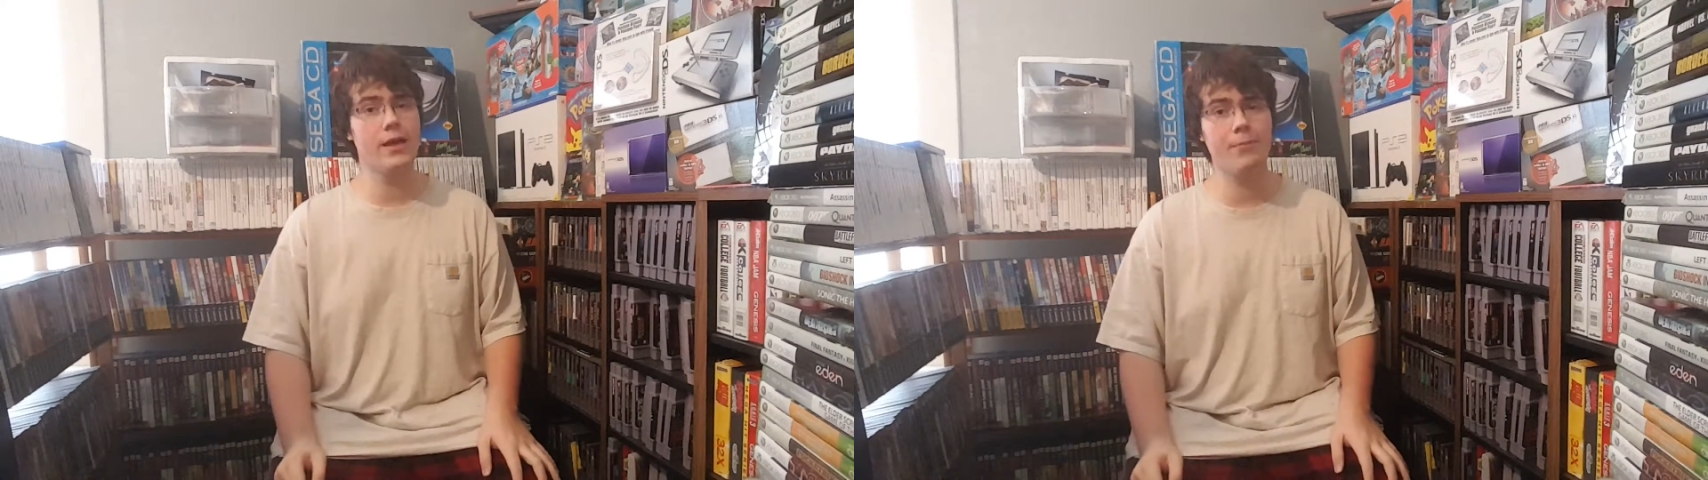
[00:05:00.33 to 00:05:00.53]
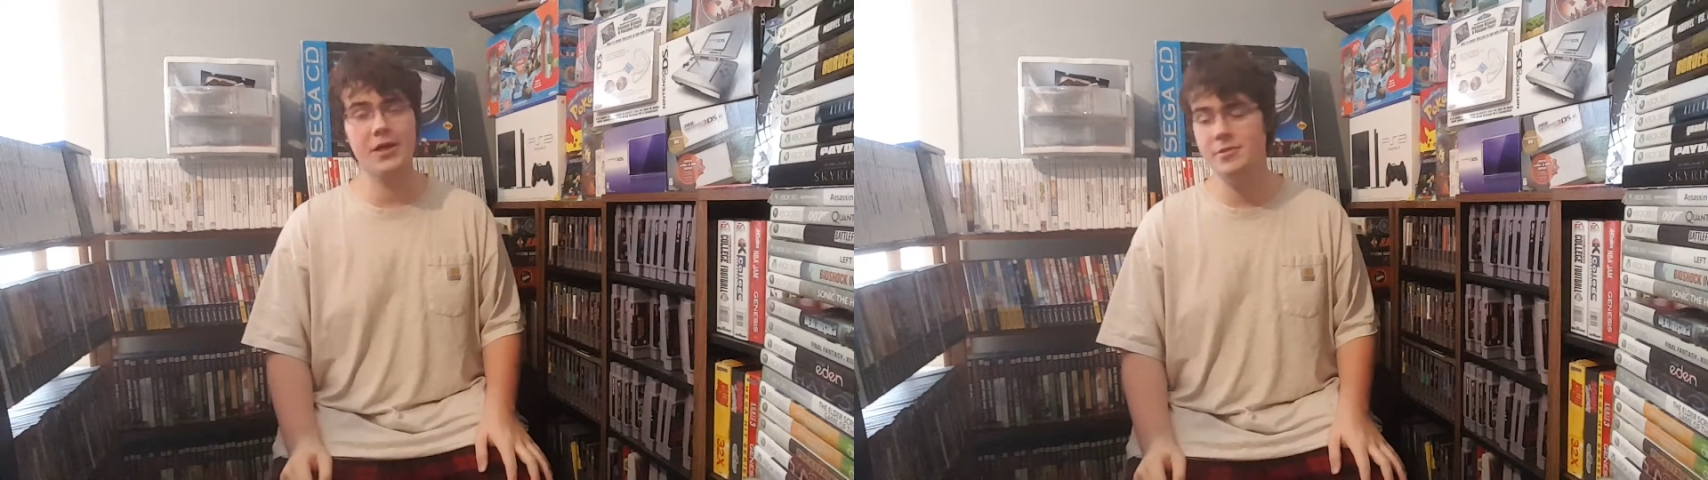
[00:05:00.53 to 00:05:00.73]

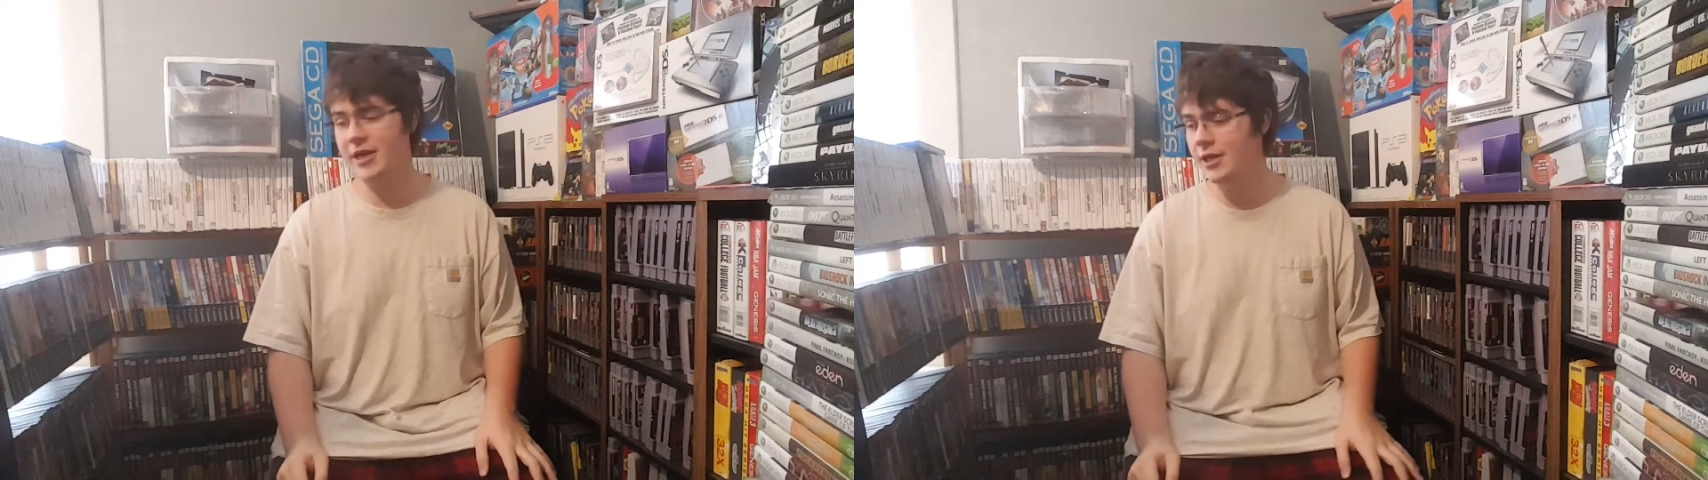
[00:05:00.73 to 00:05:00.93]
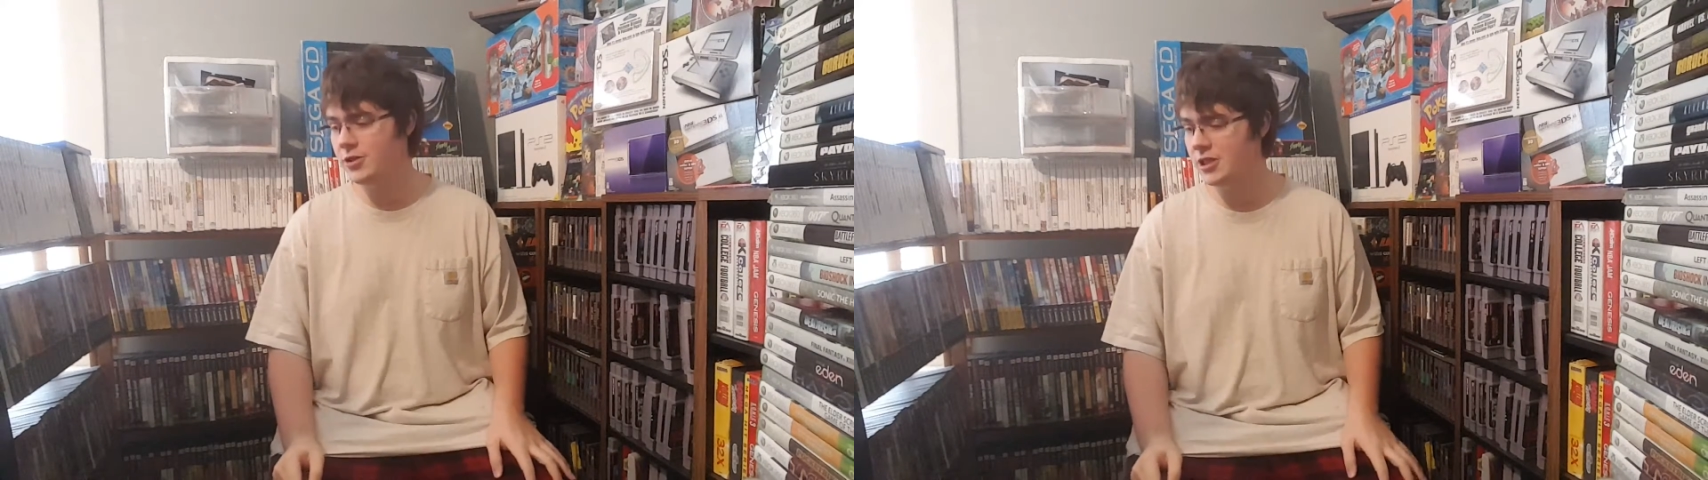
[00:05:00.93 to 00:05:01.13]
that piqued
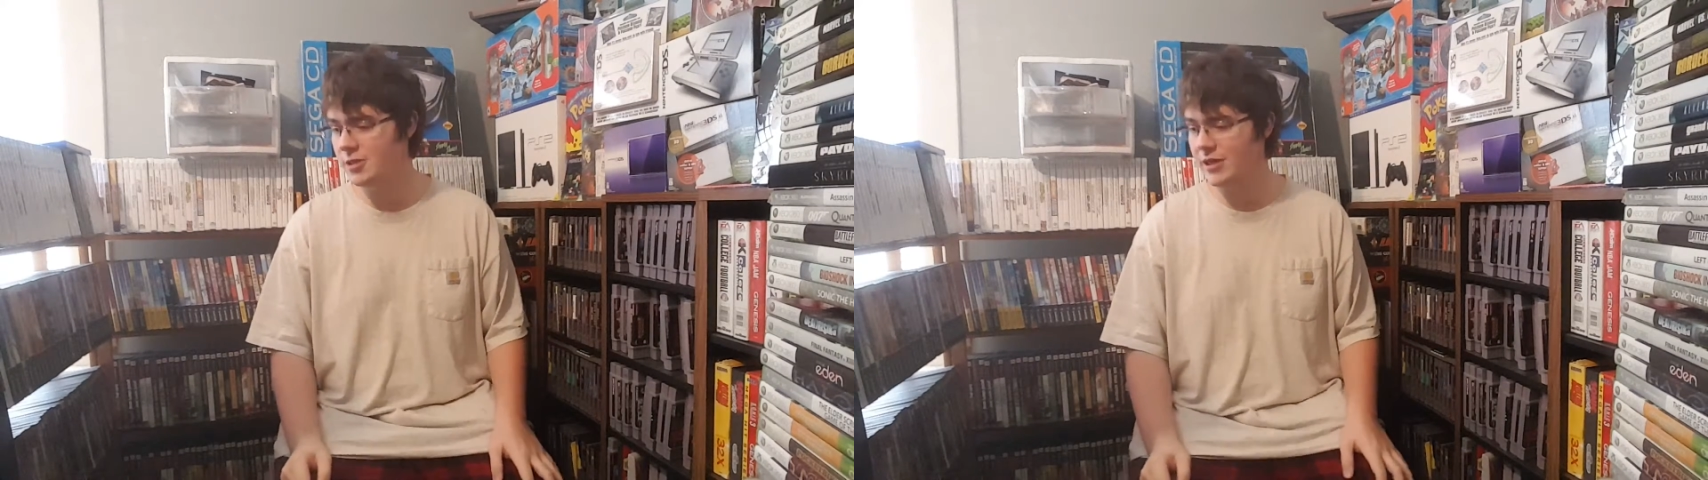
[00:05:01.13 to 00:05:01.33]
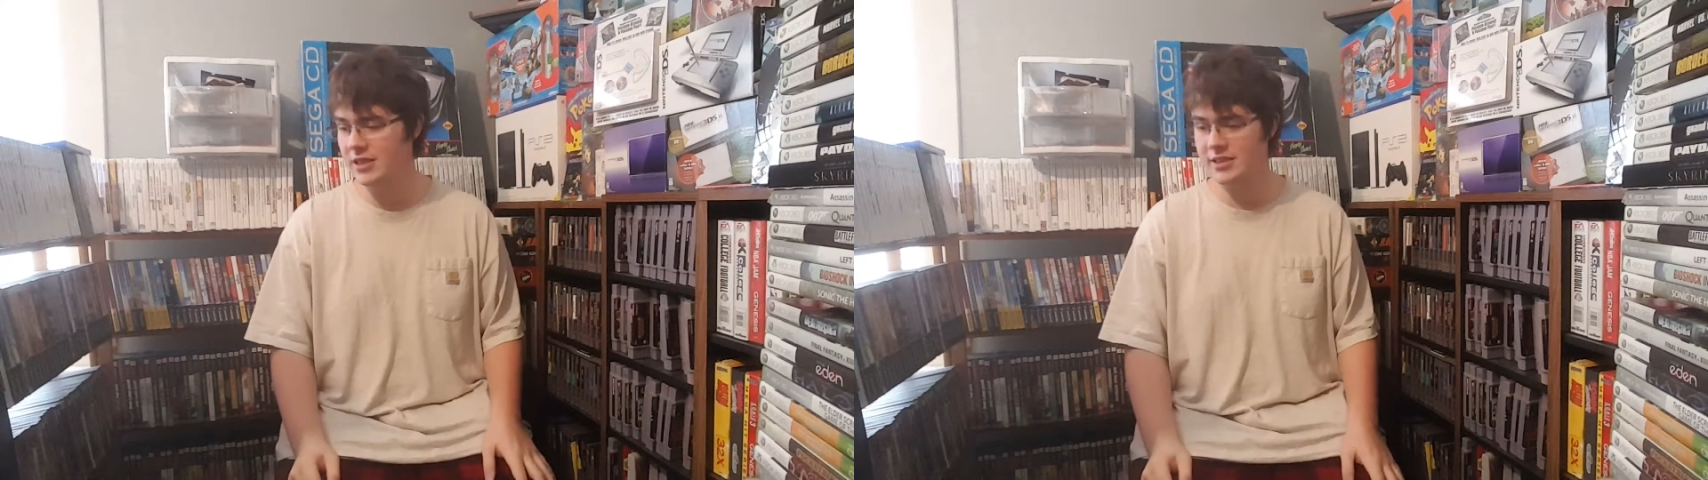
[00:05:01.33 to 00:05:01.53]
my
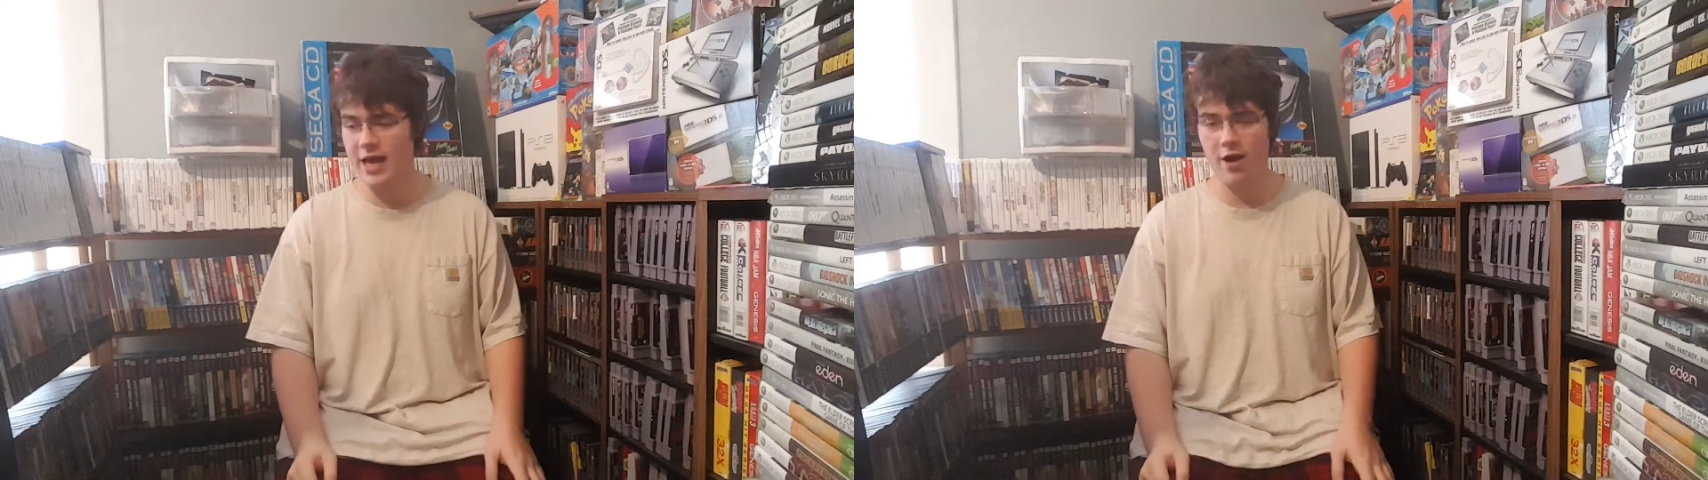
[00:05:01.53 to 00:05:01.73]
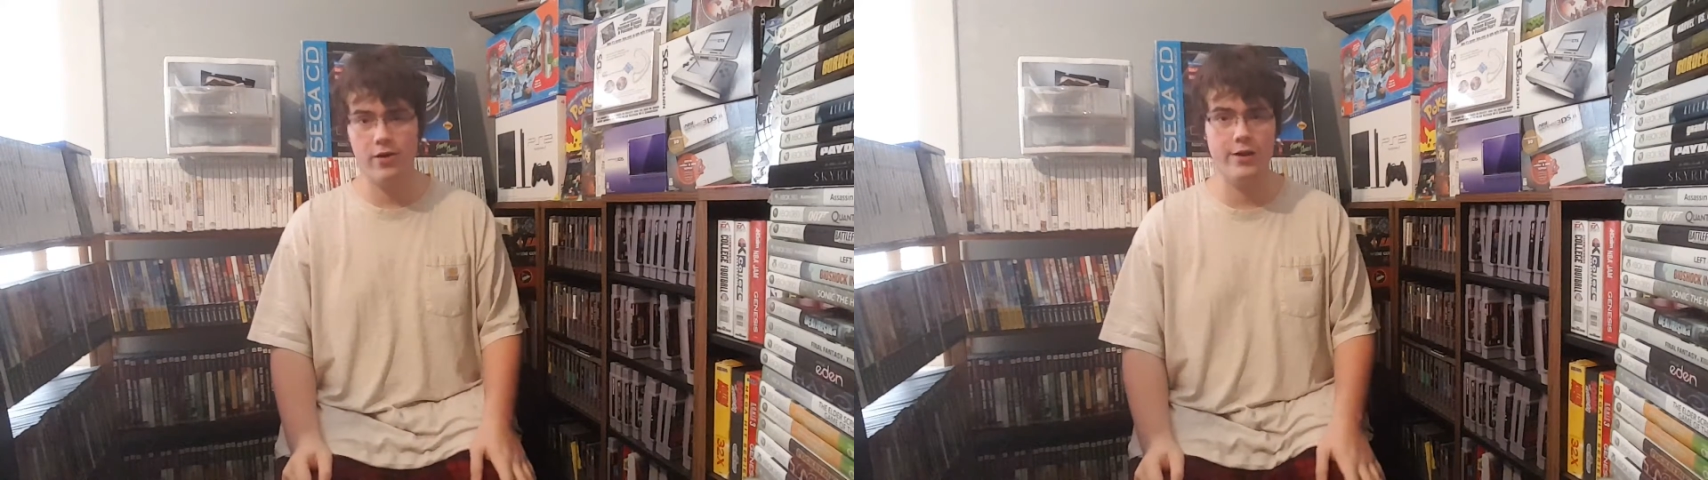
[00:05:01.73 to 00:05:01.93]
interest because they are